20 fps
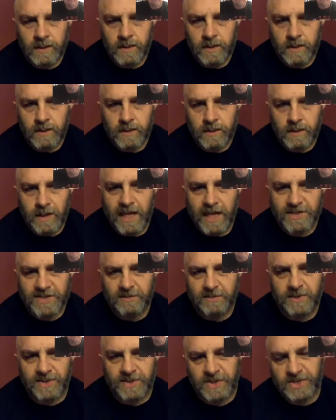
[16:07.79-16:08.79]
Actually, I'm going
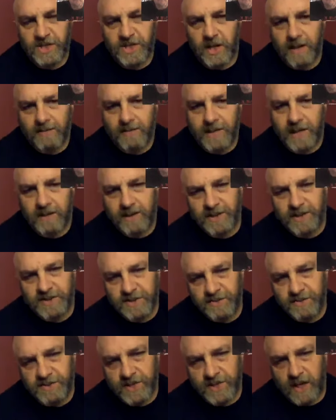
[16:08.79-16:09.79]
to shut up now and let you
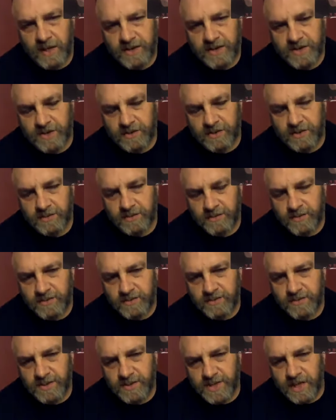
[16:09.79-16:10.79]
talk. So
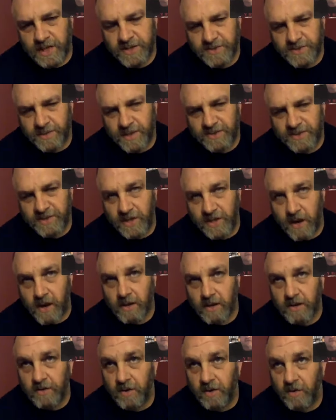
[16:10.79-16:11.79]
tell us about the
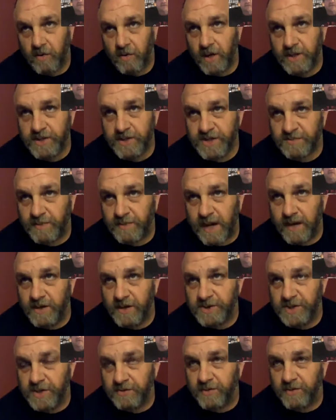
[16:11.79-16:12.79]
article. What inspired you
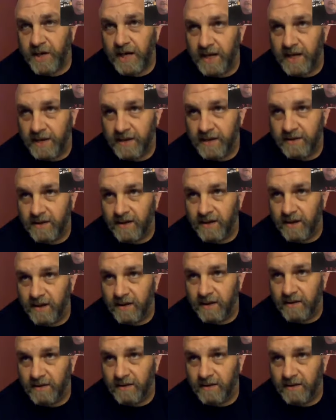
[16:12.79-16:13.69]
to write it, and